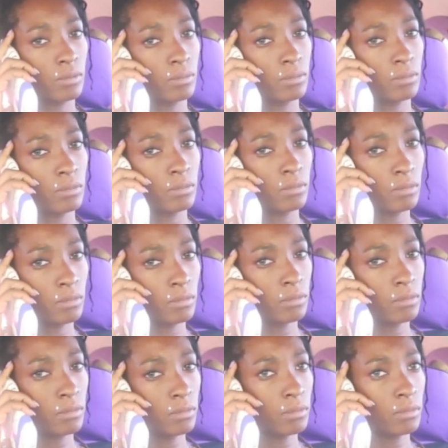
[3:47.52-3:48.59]

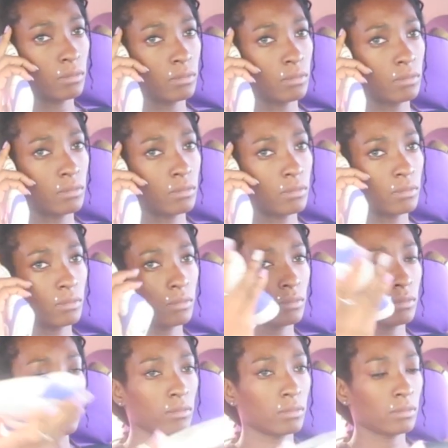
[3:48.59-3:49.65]

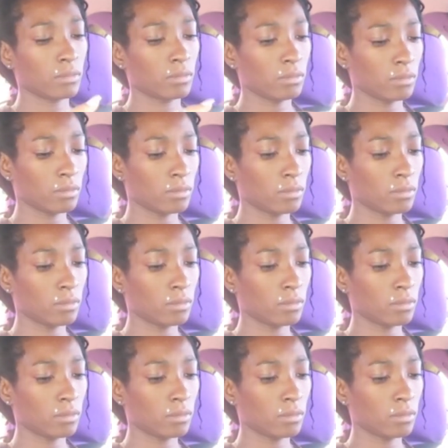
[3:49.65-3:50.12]
Nothing is said.